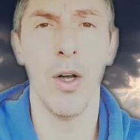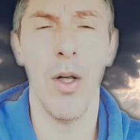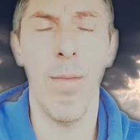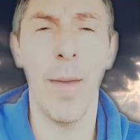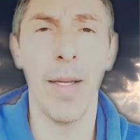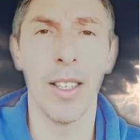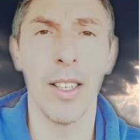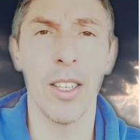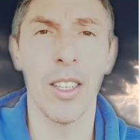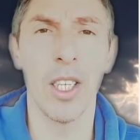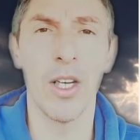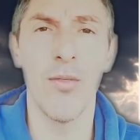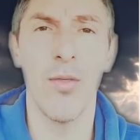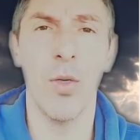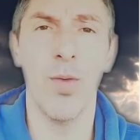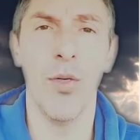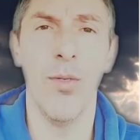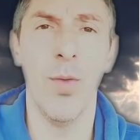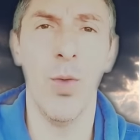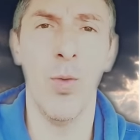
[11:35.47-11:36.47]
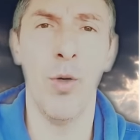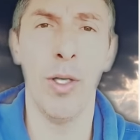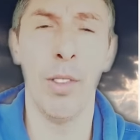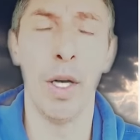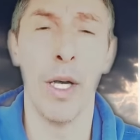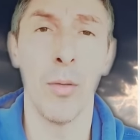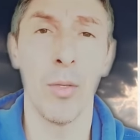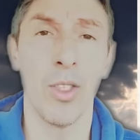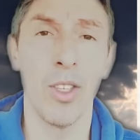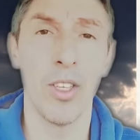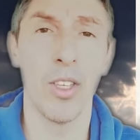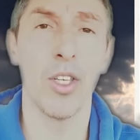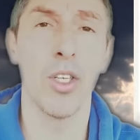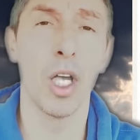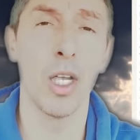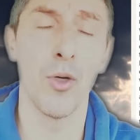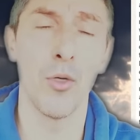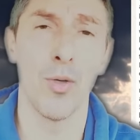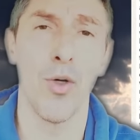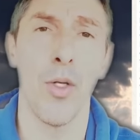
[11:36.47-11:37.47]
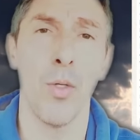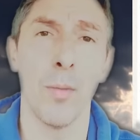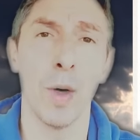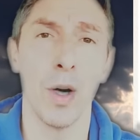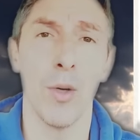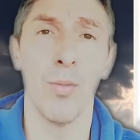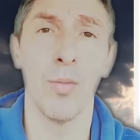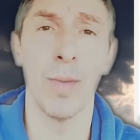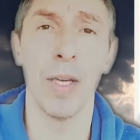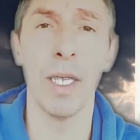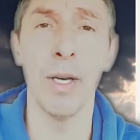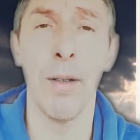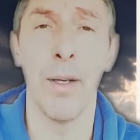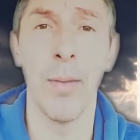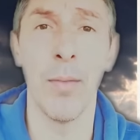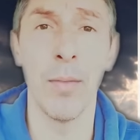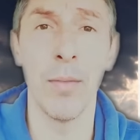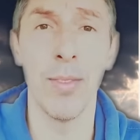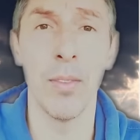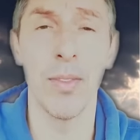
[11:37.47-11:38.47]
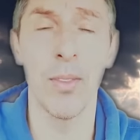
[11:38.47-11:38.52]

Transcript: You have made several false statements and judgments about me."